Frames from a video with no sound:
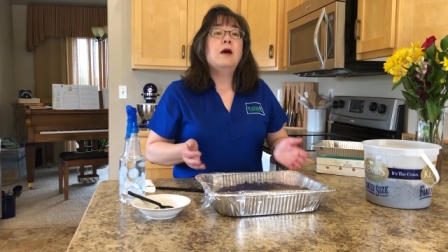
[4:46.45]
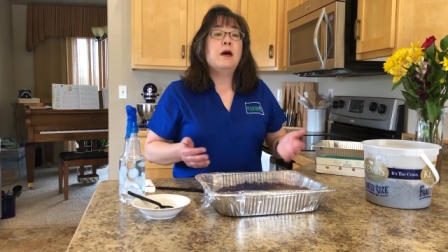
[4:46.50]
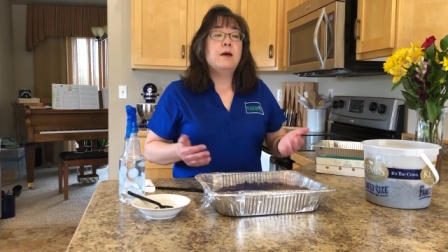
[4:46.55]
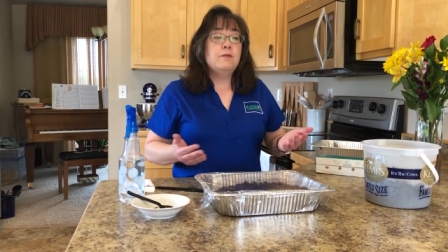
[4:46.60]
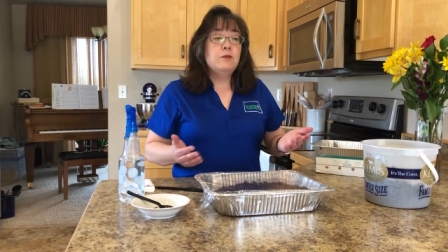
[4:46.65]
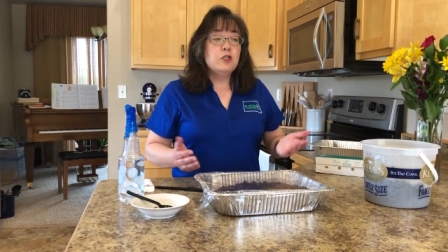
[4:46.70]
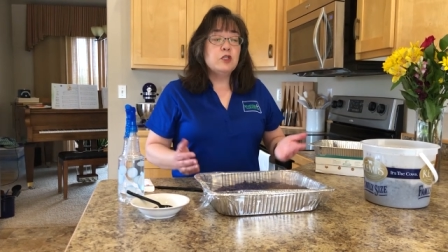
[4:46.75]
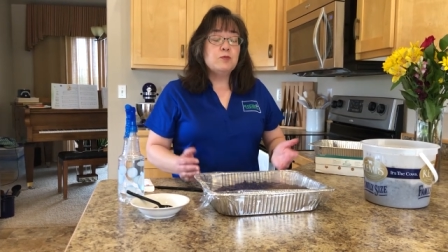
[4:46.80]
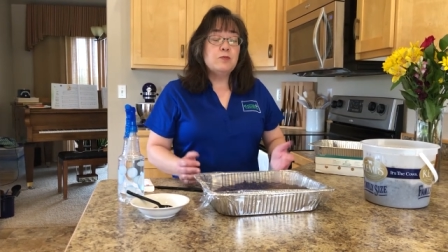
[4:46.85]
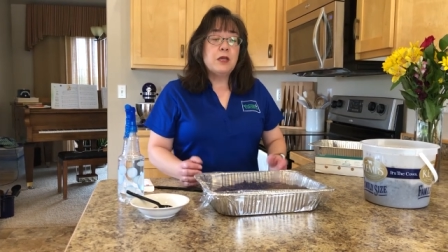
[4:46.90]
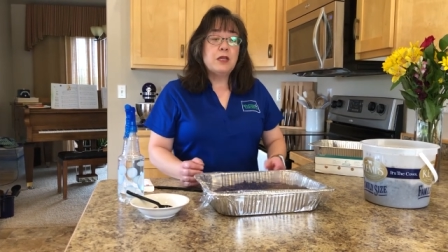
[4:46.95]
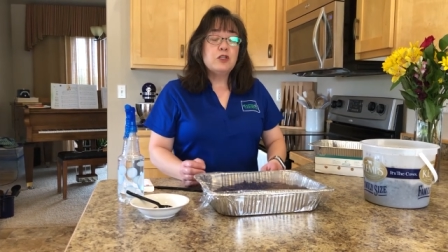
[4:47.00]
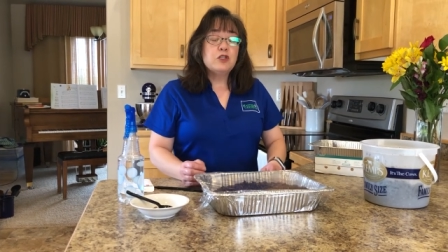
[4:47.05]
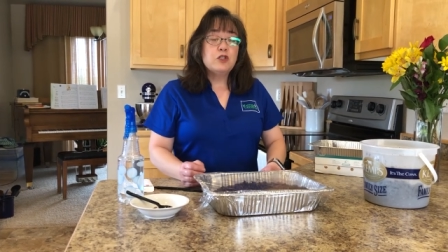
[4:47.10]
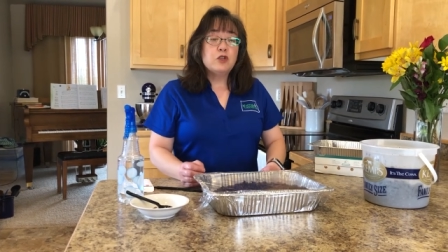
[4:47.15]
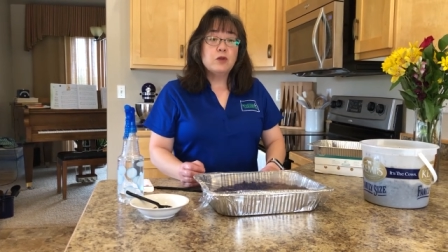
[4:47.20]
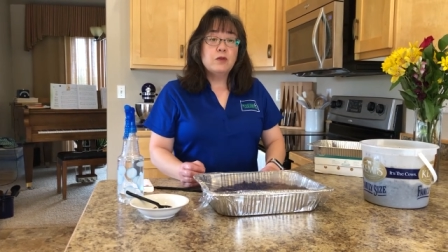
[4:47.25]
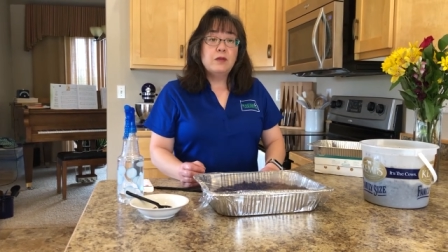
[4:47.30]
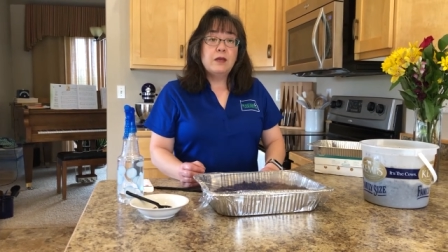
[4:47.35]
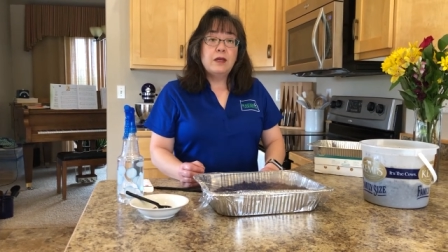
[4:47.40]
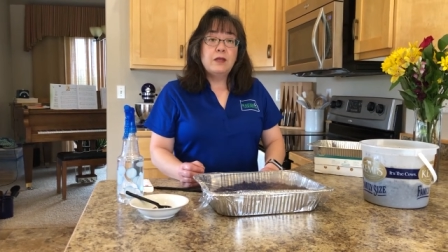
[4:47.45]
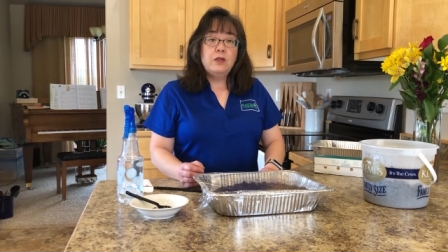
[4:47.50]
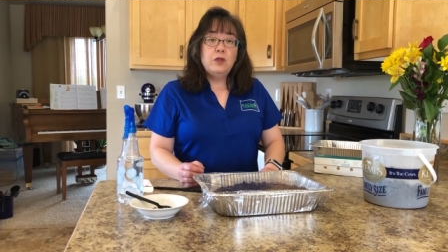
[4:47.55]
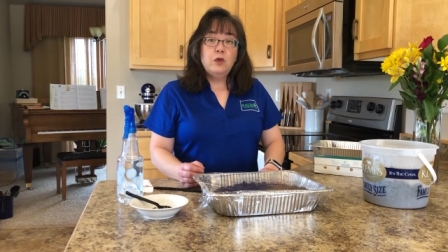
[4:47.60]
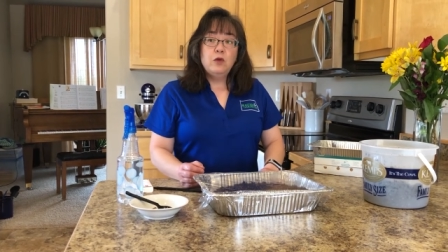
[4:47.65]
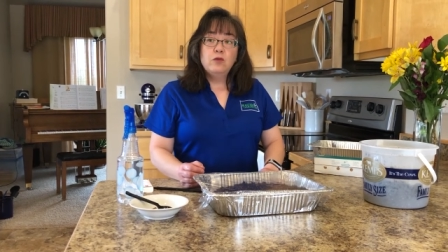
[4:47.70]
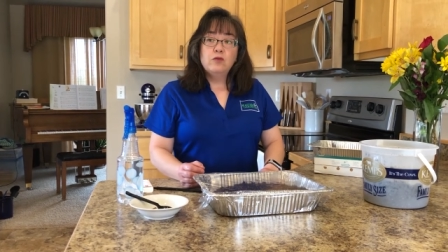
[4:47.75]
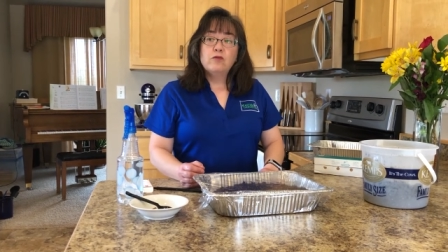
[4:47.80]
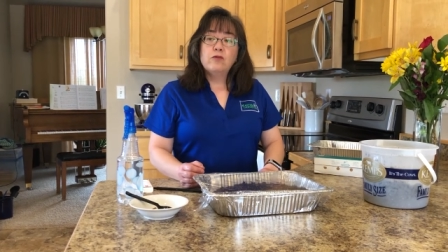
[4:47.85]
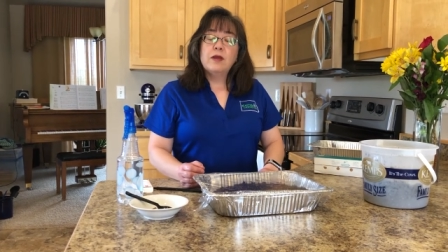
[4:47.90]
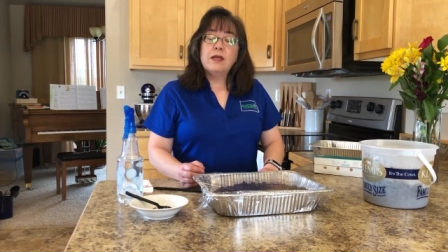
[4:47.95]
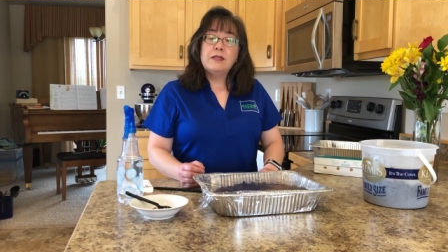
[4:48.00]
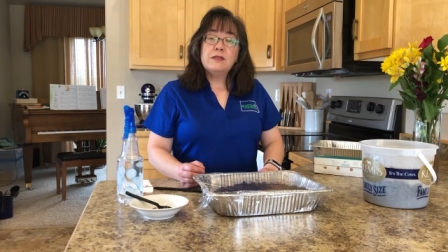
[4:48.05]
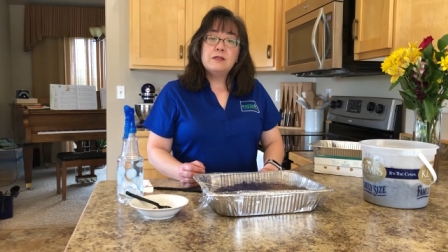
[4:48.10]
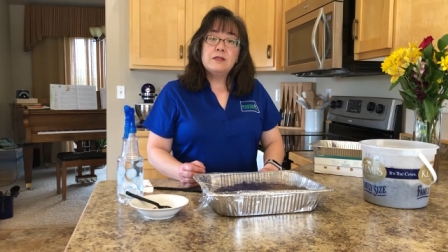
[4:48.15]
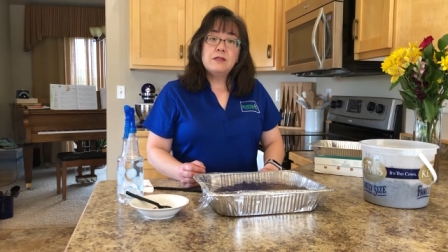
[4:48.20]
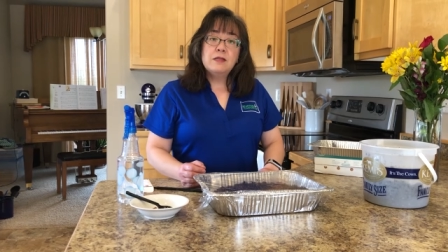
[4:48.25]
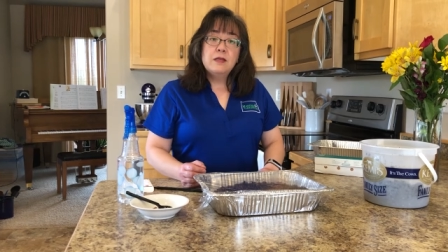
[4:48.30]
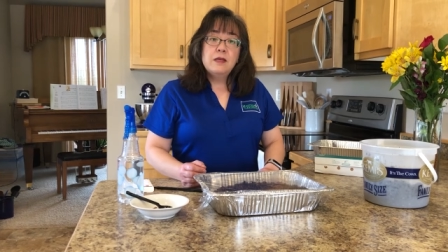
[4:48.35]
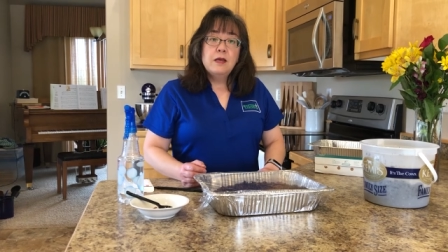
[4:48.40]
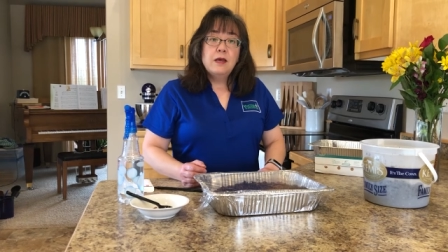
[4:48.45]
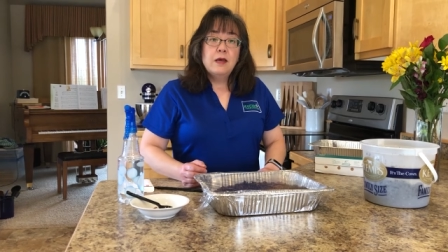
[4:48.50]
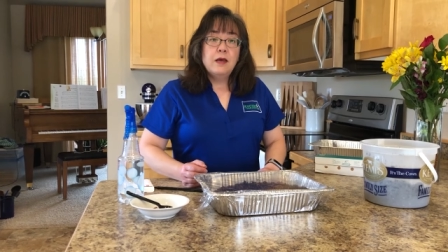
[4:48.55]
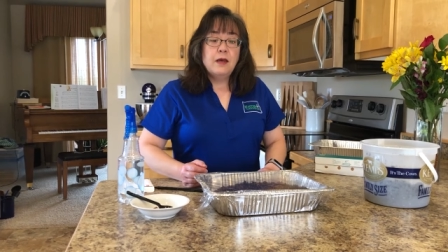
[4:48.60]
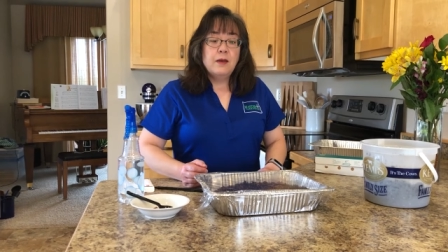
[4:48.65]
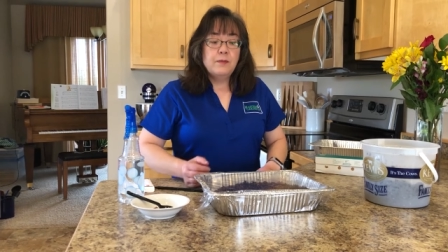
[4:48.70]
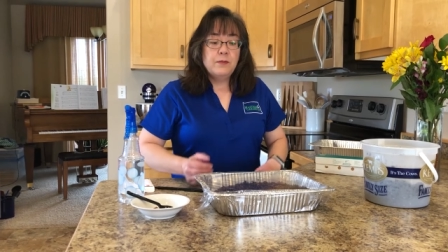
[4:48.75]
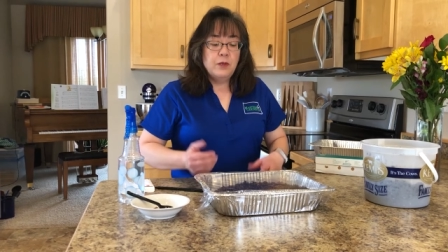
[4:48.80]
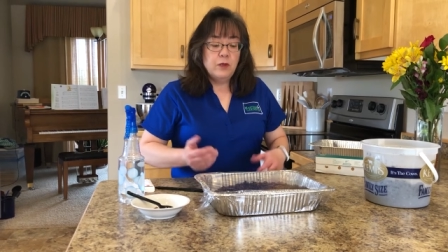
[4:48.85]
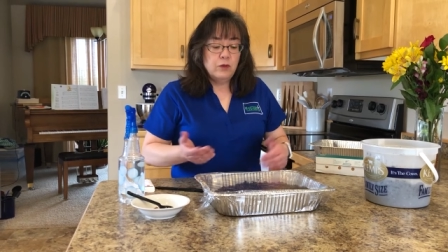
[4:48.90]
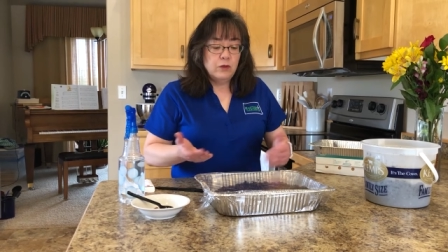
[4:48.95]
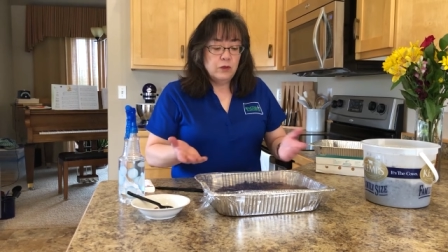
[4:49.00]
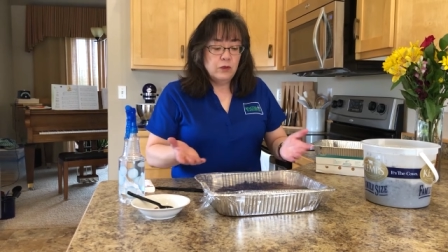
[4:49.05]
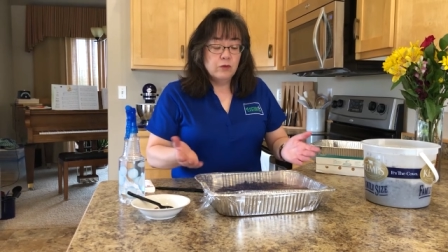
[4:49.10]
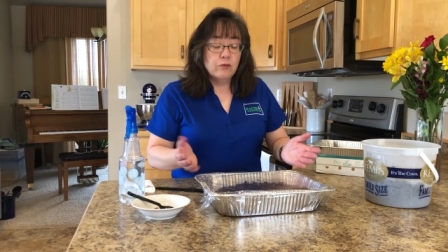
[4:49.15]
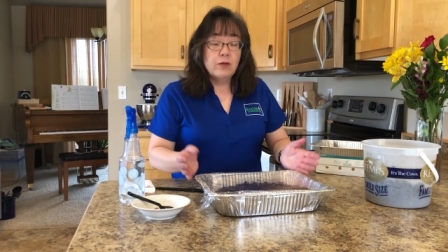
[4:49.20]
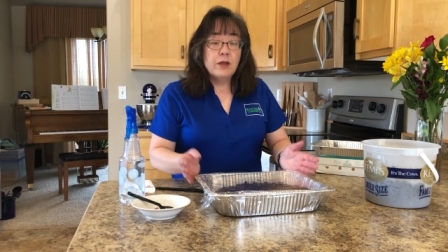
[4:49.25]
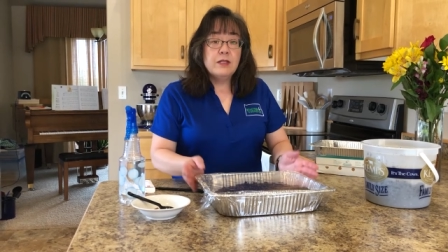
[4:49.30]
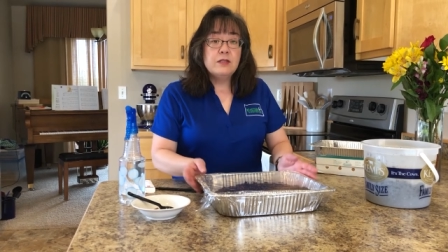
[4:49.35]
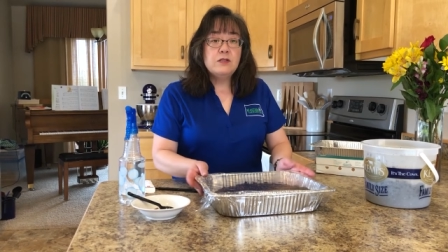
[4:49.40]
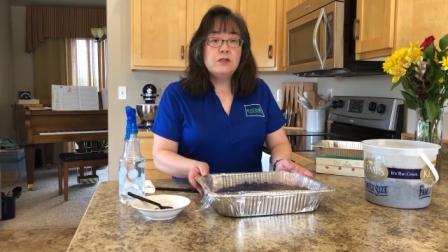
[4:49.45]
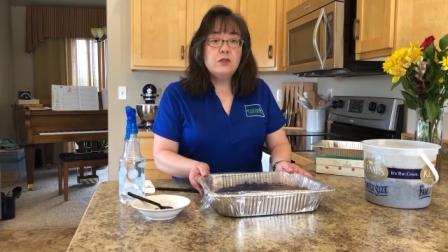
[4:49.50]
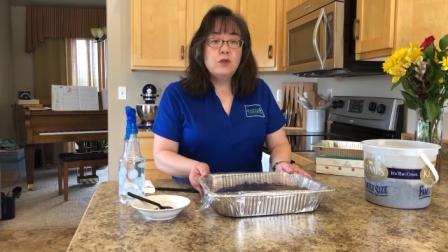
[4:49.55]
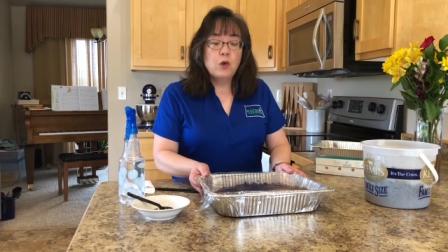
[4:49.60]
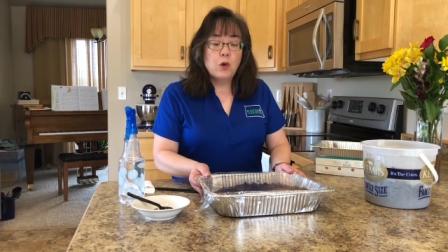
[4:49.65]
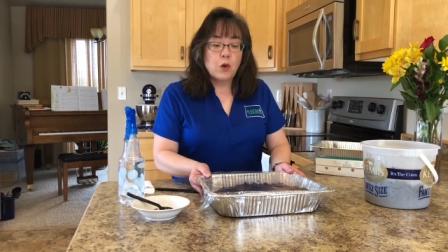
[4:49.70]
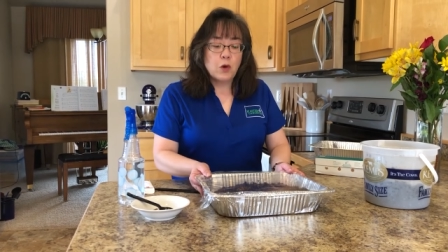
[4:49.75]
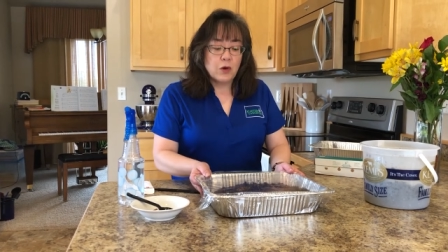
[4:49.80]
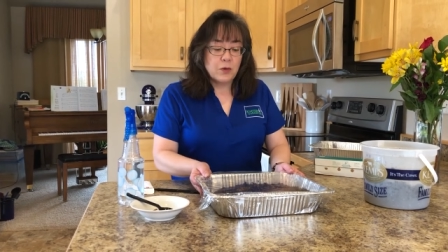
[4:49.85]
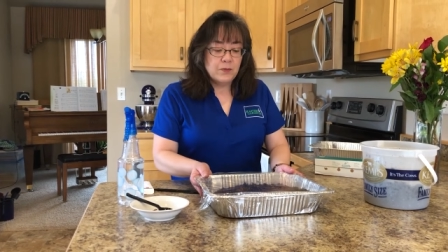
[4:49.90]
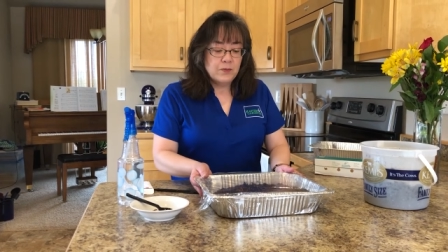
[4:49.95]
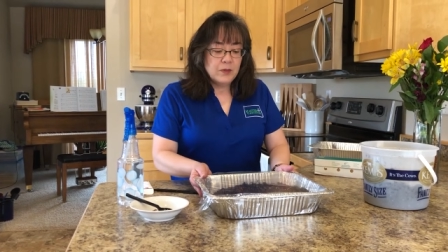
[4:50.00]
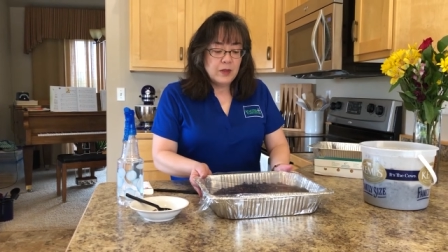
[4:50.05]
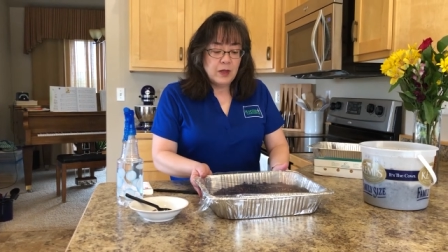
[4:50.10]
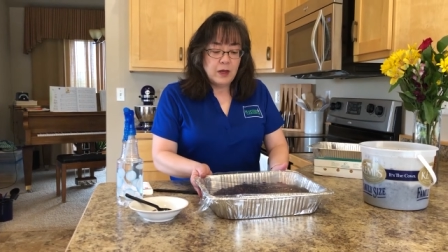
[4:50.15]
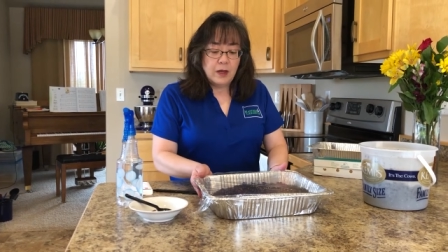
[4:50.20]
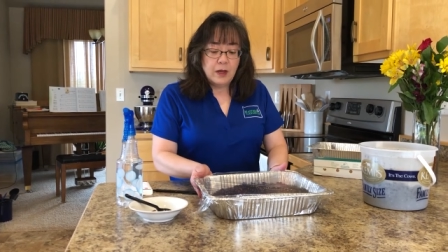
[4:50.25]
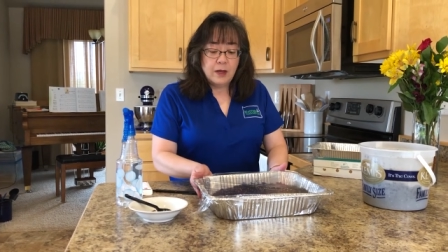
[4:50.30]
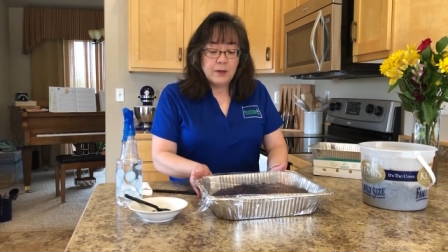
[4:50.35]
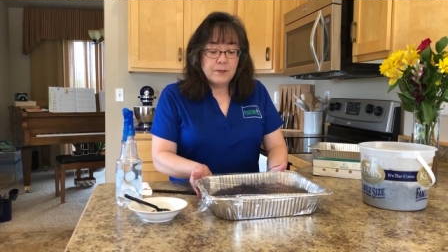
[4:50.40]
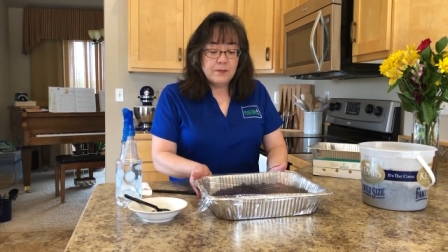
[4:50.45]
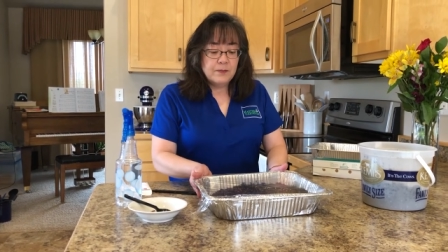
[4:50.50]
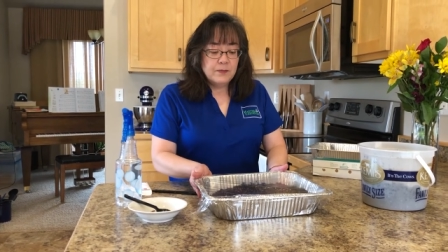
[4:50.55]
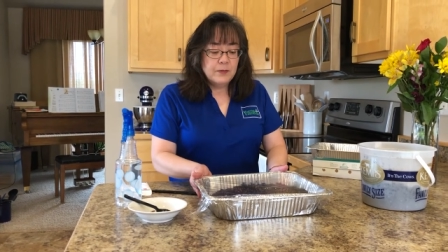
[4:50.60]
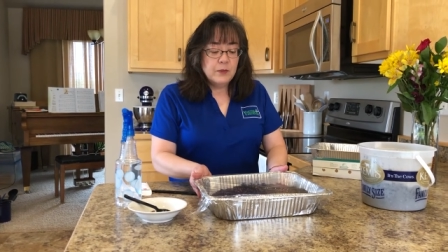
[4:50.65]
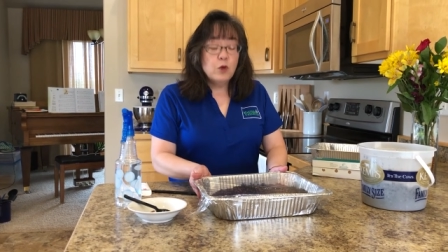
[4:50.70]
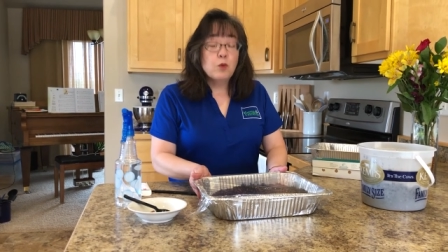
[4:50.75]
Um, just make sure that you rinse you, you rinse your um,